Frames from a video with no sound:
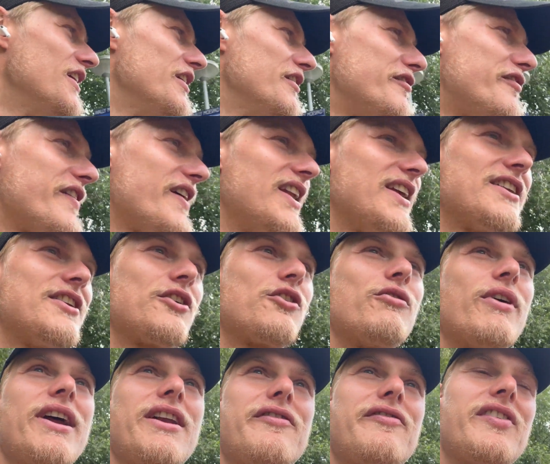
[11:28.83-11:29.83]
feeling the
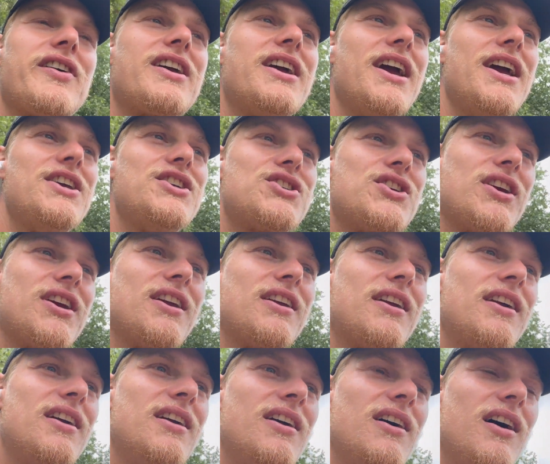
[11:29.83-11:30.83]

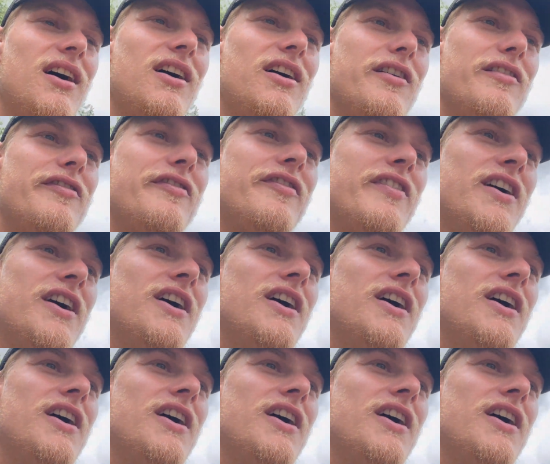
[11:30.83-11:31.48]
gratification of,